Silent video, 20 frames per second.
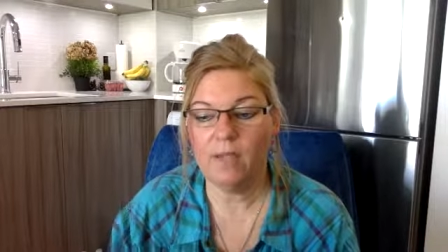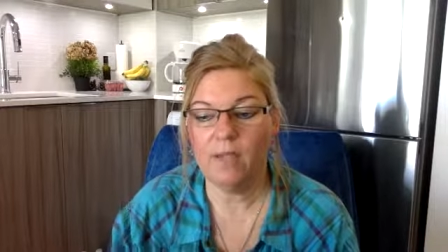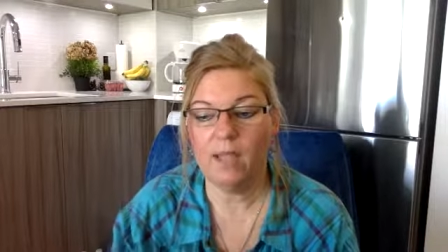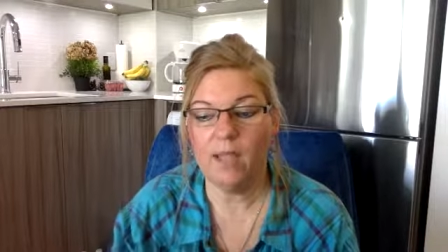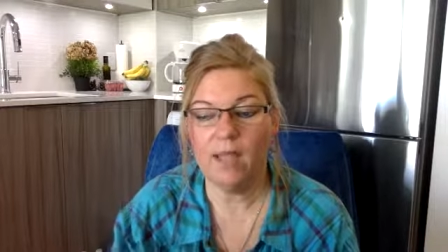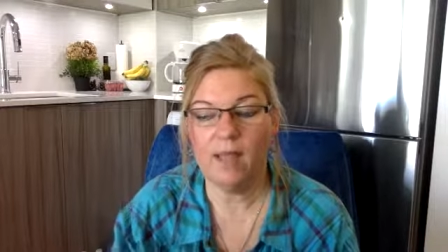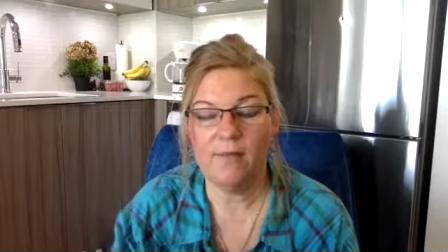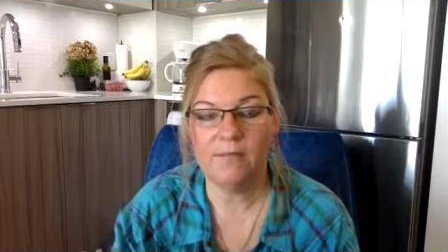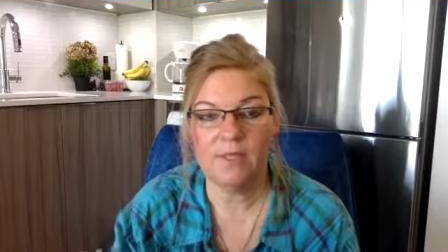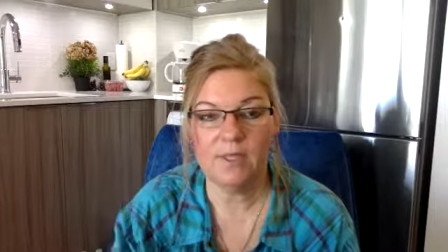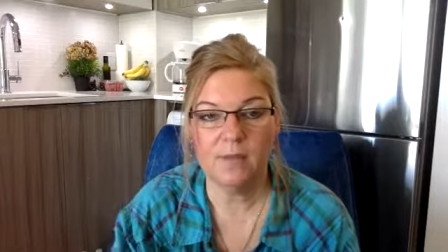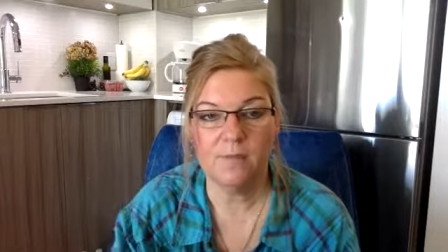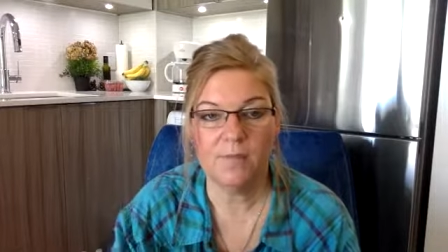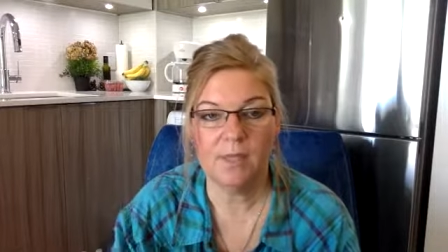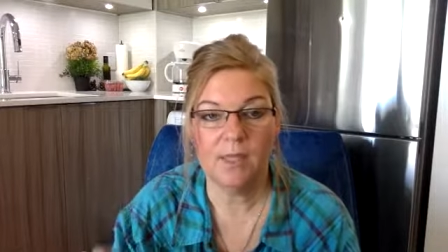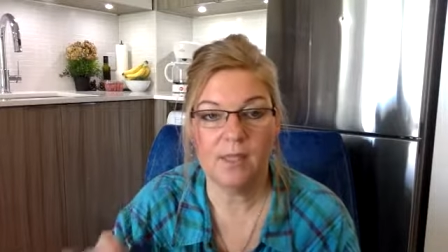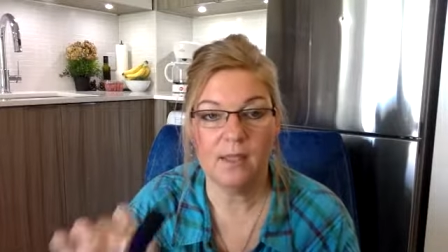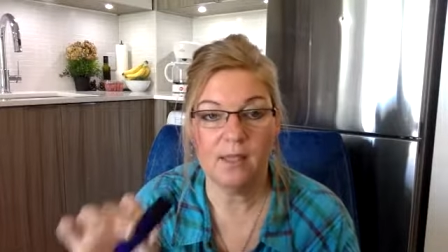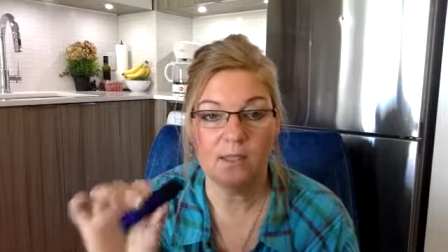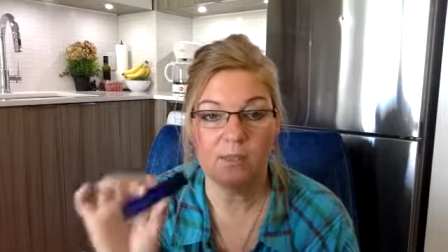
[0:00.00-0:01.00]
have something
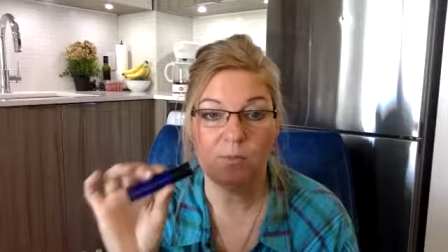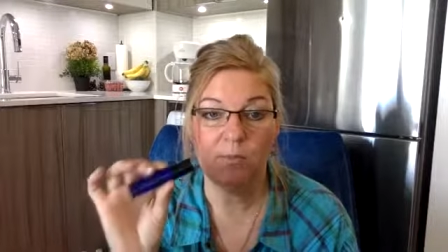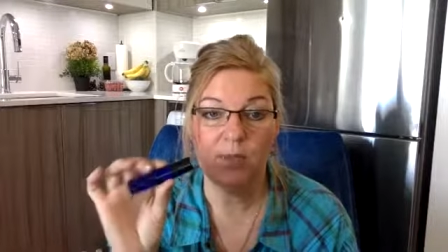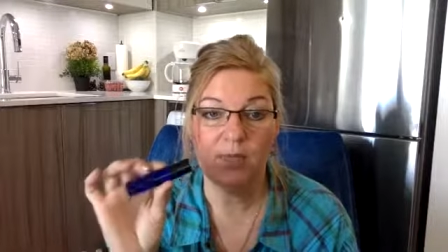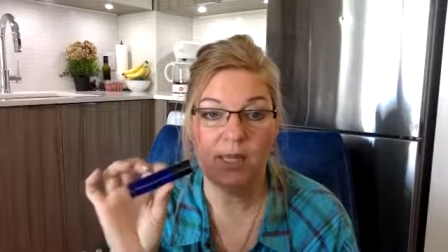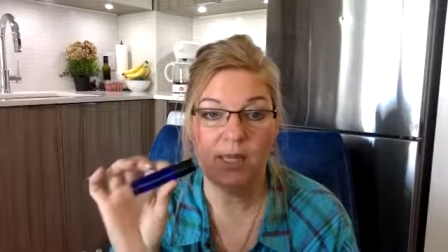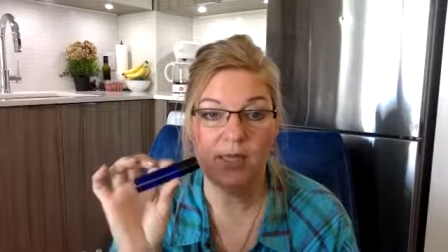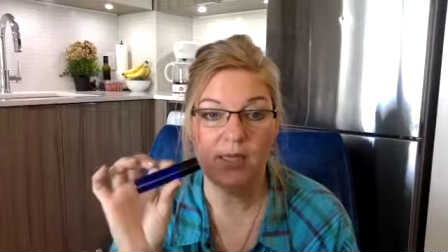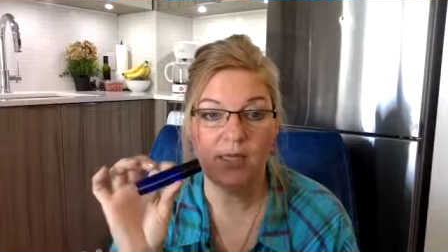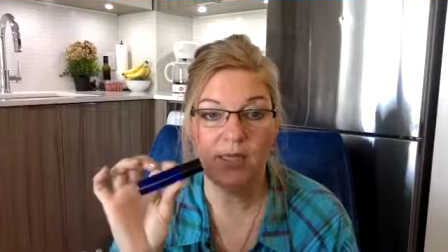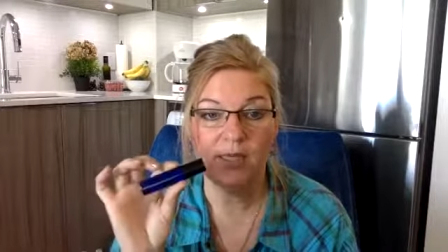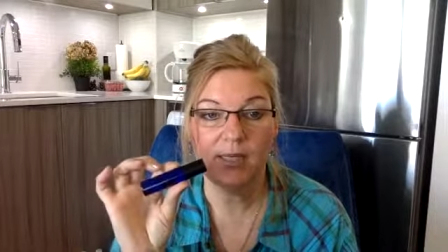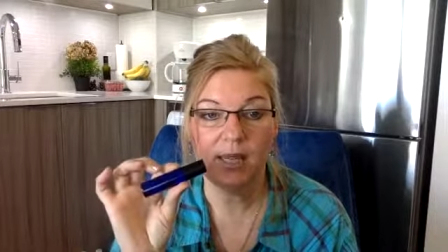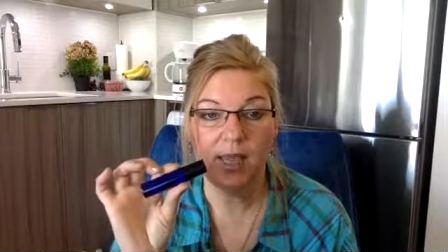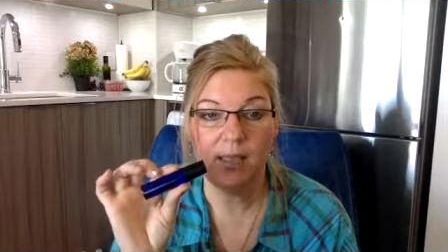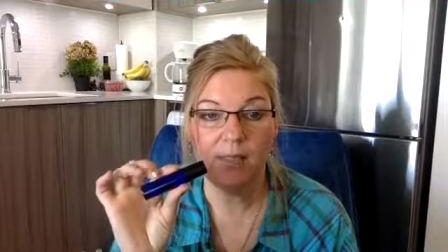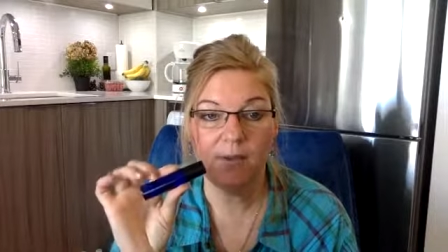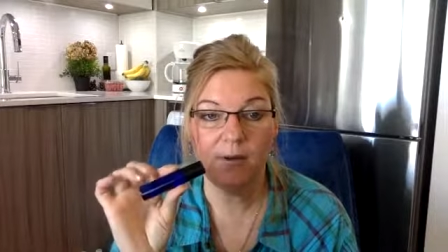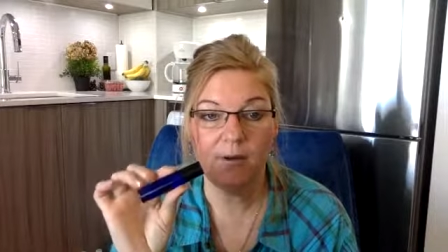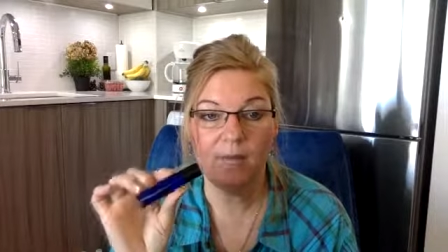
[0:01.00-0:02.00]
that's blended
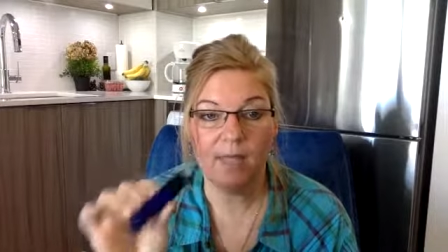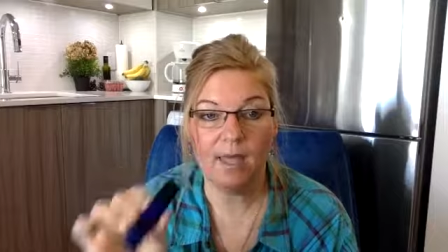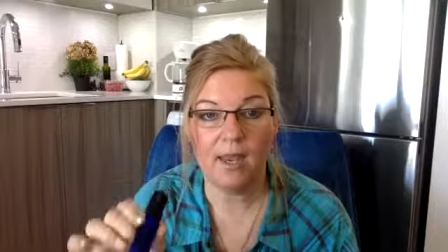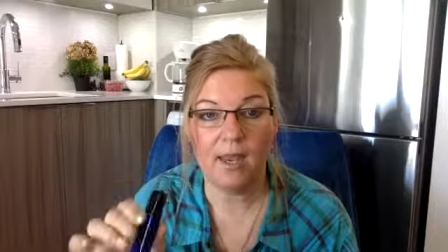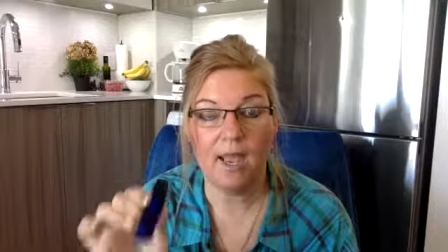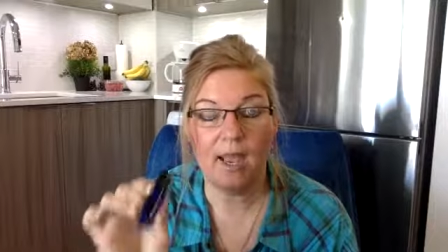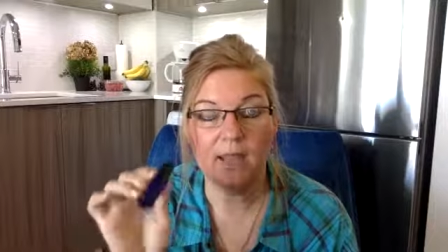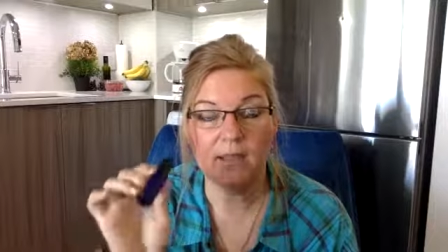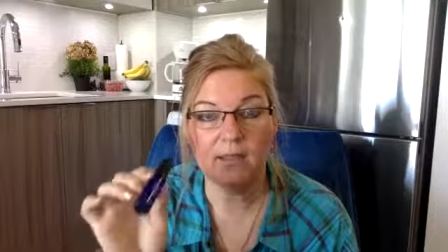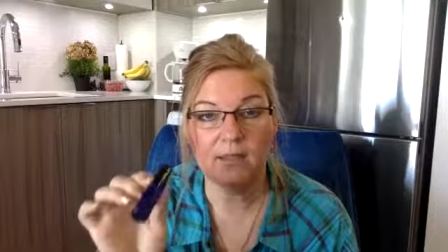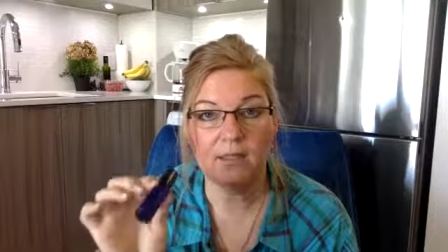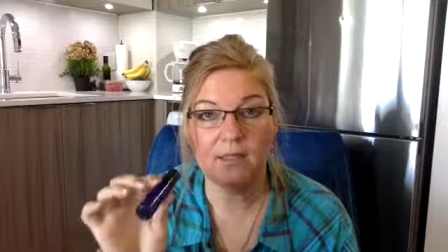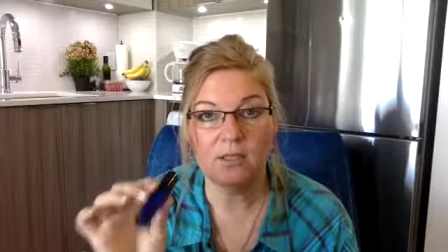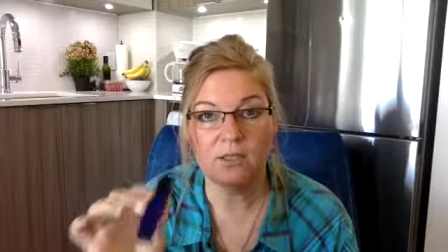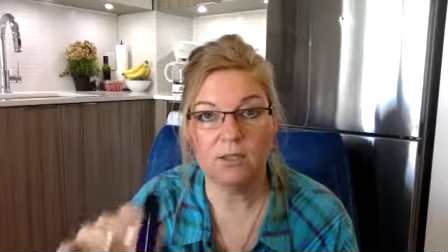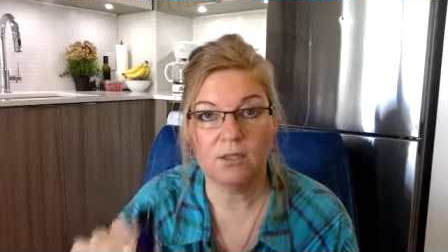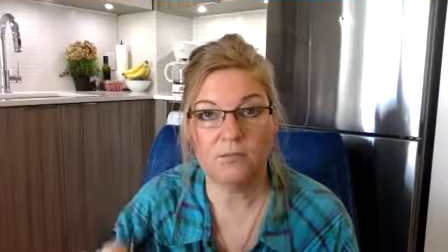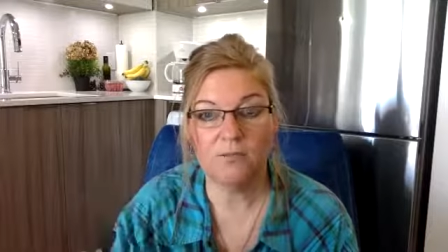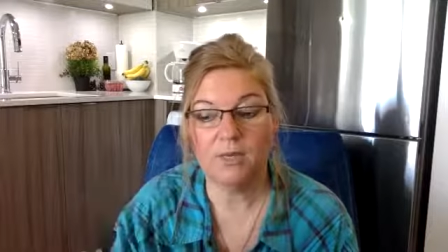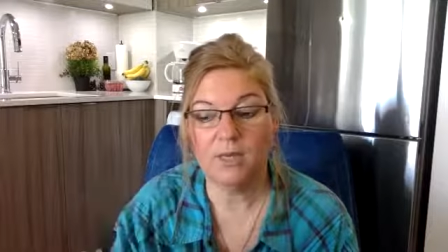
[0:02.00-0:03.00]
together that has these
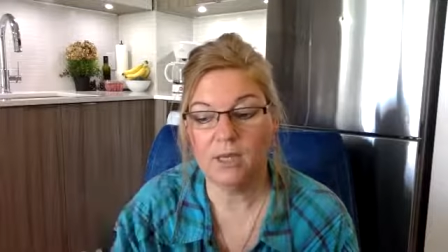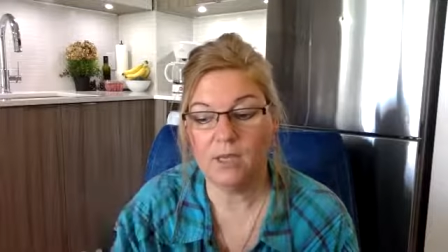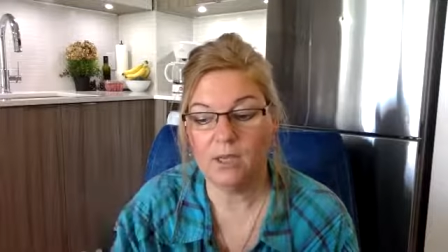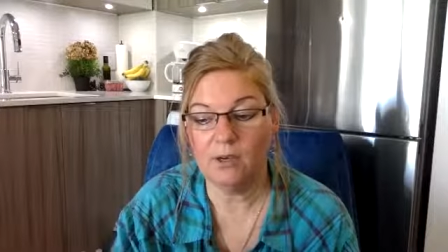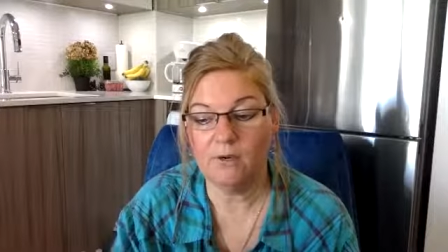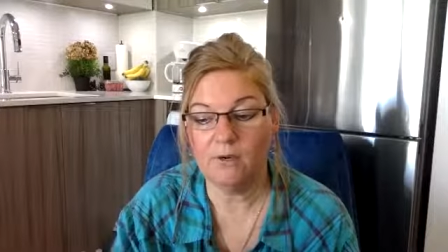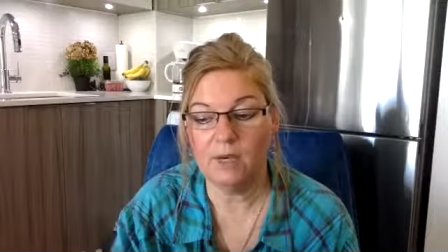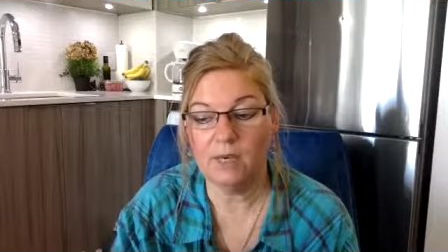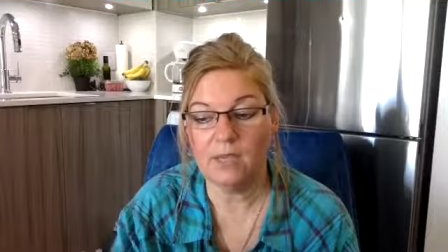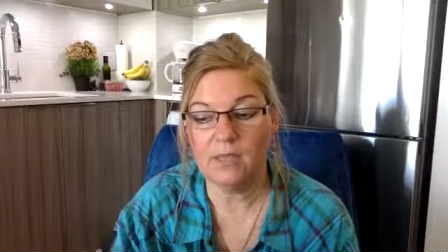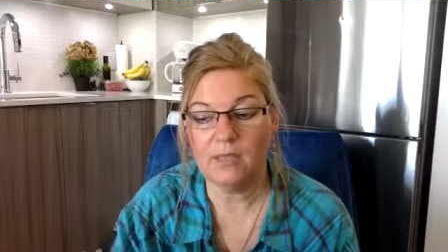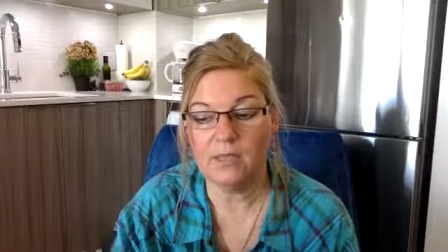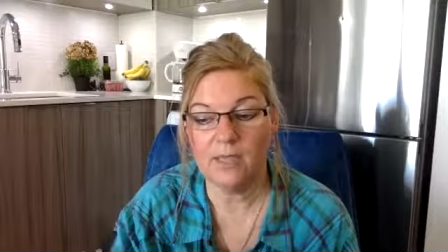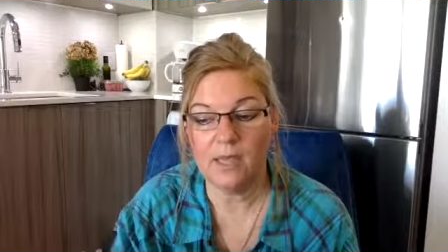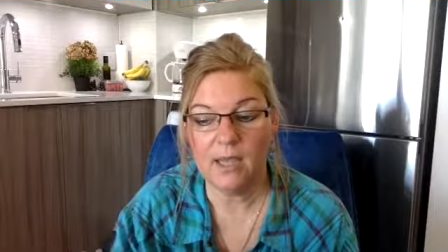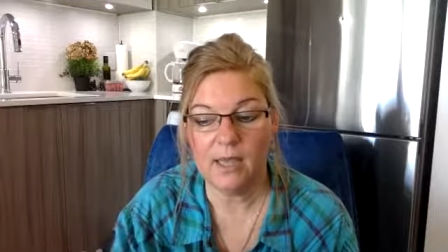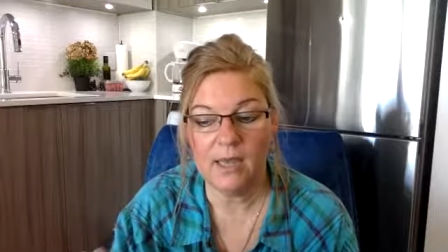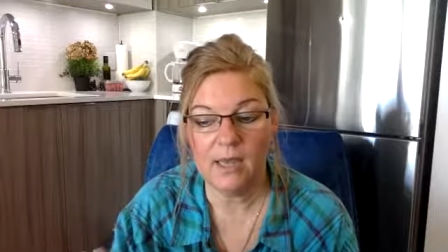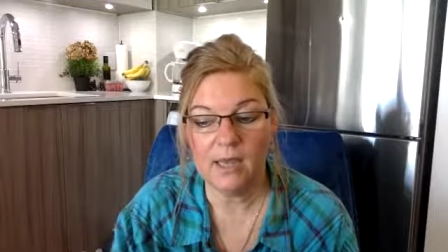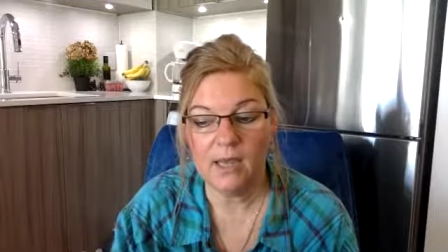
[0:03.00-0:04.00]
three ingredients in
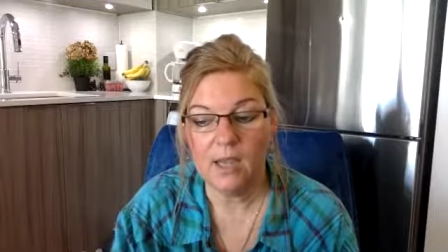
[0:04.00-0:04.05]
it.